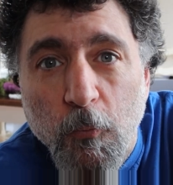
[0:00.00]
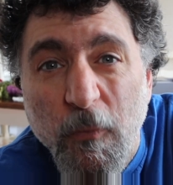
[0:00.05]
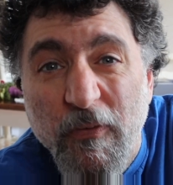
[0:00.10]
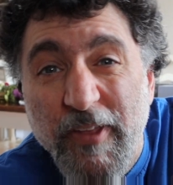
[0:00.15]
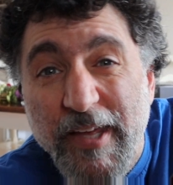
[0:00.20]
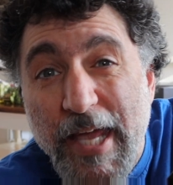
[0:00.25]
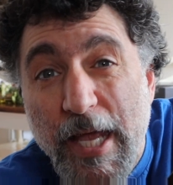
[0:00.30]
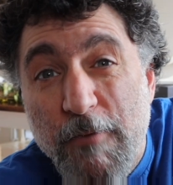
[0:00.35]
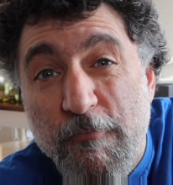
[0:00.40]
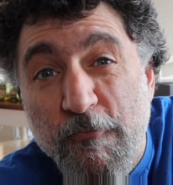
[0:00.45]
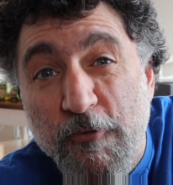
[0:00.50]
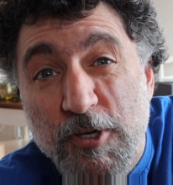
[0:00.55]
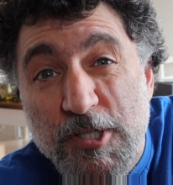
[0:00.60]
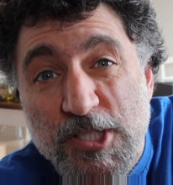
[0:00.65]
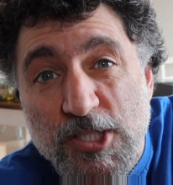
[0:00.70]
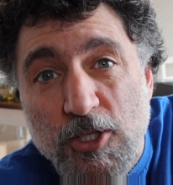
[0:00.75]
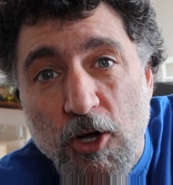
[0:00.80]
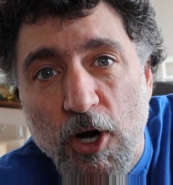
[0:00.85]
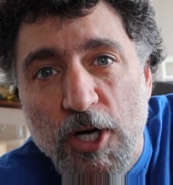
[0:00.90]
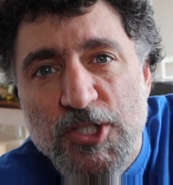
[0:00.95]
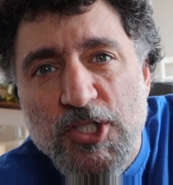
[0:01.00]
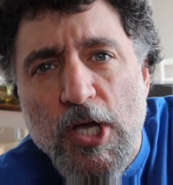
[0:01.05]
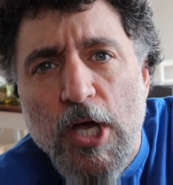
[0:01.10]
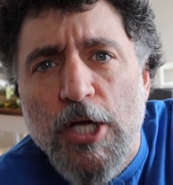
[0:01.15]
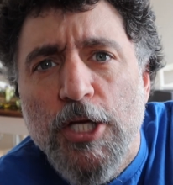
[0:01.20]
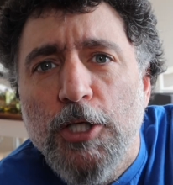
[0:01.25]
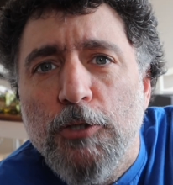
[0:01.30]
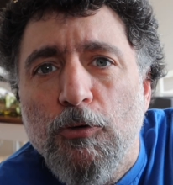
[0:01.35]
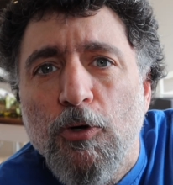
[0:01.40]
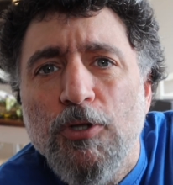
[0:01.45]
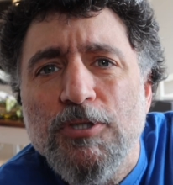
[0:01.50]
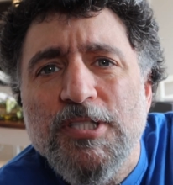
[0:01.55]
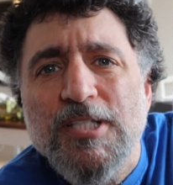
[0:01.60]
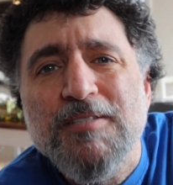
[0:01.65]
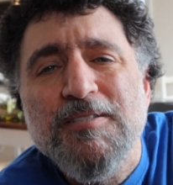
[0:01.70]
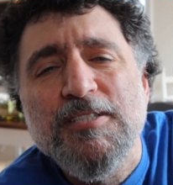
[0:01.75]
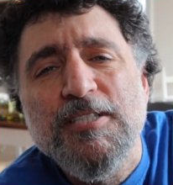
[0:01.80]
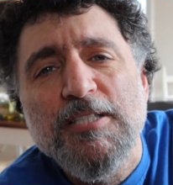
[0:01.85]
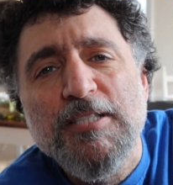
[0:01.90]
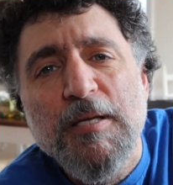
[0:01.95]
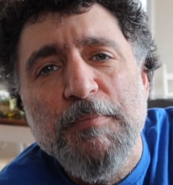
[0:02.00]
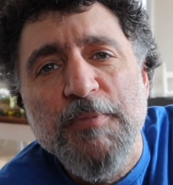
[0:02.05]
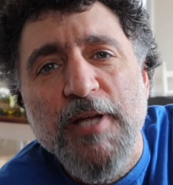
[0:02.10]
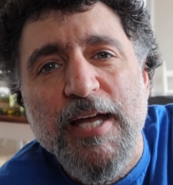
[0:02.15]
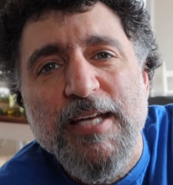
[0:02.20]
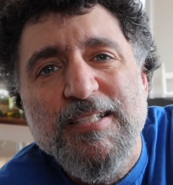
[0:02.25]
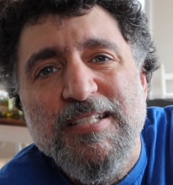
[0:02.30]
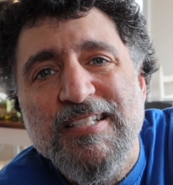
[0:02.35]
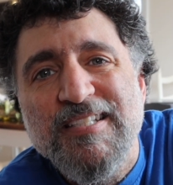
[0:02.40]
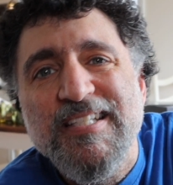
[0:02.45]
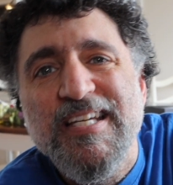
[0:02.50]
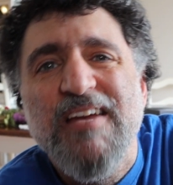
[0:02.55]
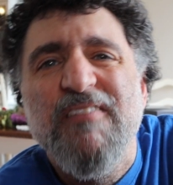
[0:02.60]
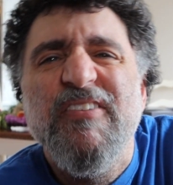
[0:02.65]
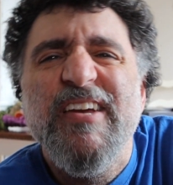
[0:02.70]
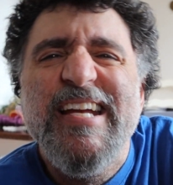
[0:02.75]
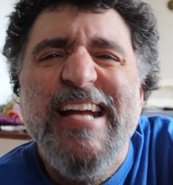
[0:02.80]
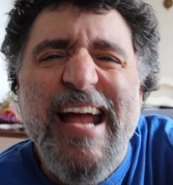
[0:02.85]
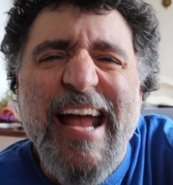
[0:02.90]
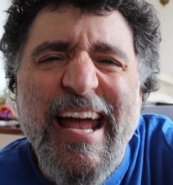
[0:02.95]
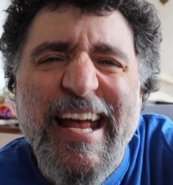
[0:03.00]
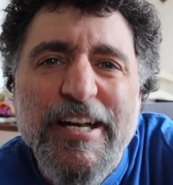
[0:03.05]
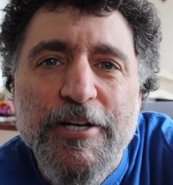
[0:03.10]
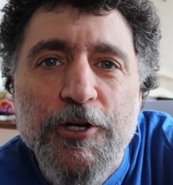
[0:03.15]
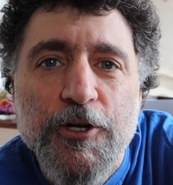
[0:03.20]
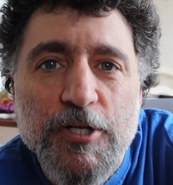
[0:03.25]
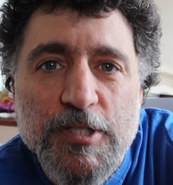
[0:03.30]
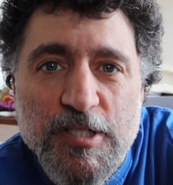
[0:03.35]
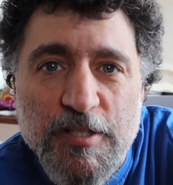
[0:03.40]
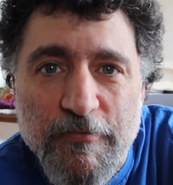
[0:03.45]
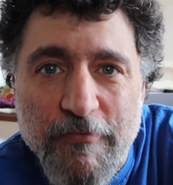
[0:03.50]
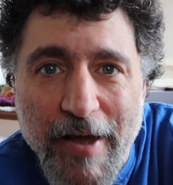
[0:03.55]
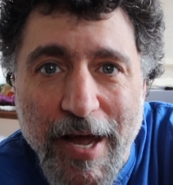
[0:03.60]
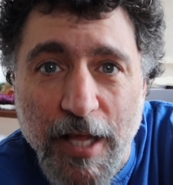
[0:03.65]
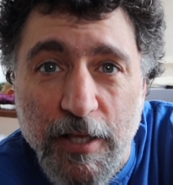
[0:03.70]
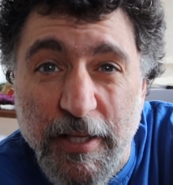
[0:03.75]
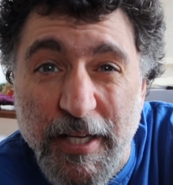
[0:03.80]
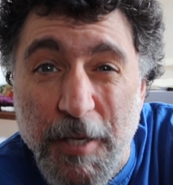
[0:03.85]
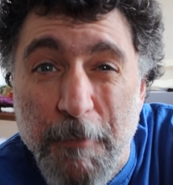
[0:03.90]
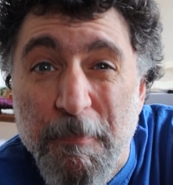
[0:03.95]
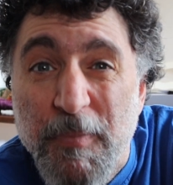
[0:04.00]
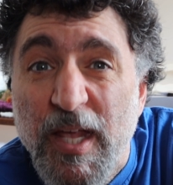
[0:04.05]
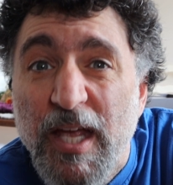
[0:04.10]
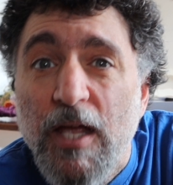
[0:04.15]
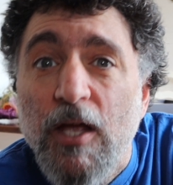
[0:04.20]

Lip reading: When the game first starts, you roll some dice to see if he enters the valley.